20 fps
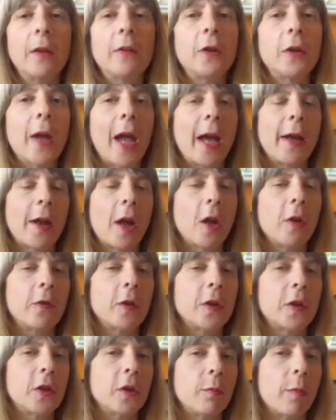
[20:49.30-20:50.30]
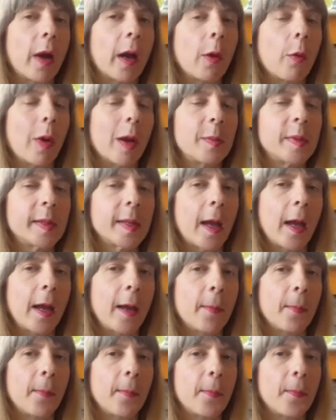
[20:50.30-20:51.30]
If you head over to my
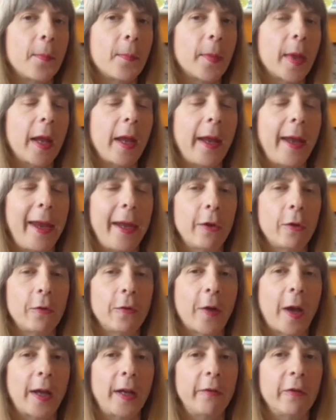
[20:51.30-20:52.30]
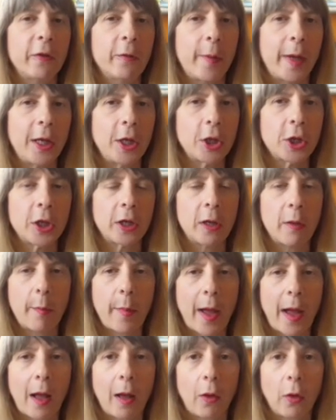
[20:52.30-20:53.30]
website, here you'll find information
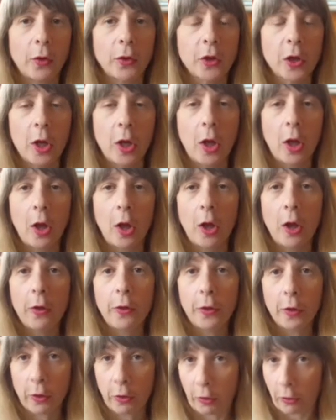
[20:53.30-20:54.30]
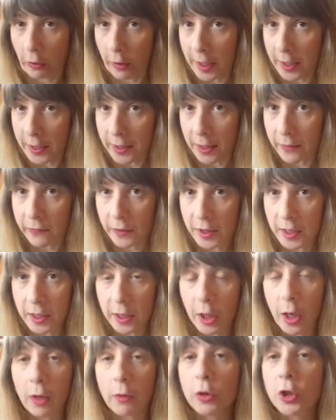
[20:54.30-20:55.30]
about the creativity
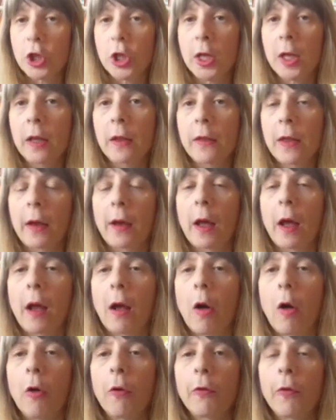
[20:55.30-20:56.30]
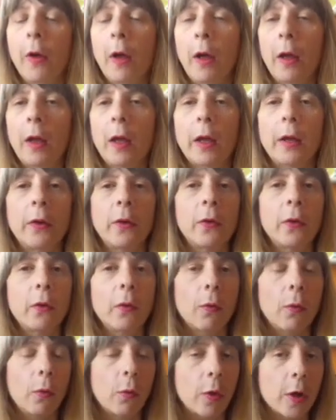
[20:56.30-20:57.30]
coaching that I offer and
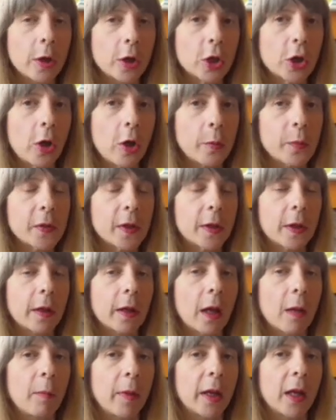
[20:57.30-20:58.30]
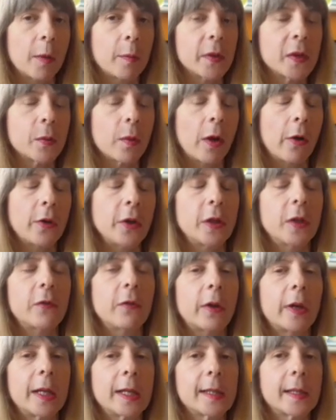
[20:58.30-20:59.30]
workshops that are coming up as well, which is
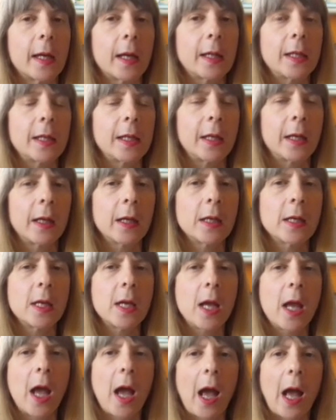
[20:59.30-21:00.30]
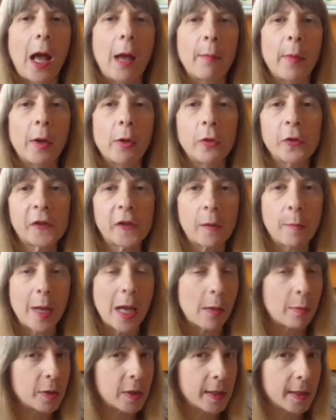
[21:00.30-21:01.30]
very exciting. And also be
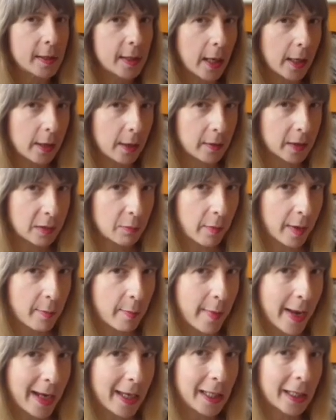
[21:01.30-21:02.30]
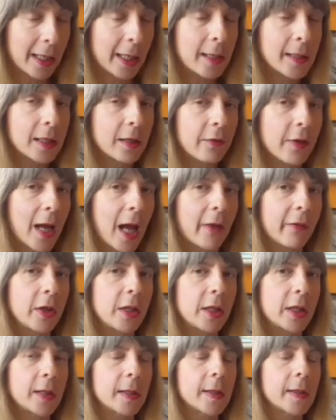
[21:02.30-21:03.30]
able to sign up to my mailing list if you
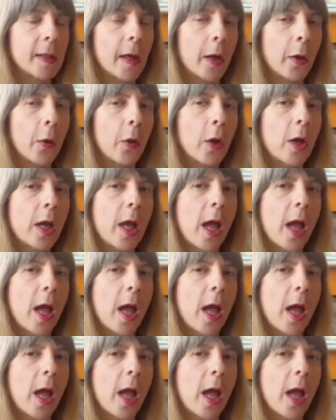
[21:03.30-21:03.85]
haven't done so,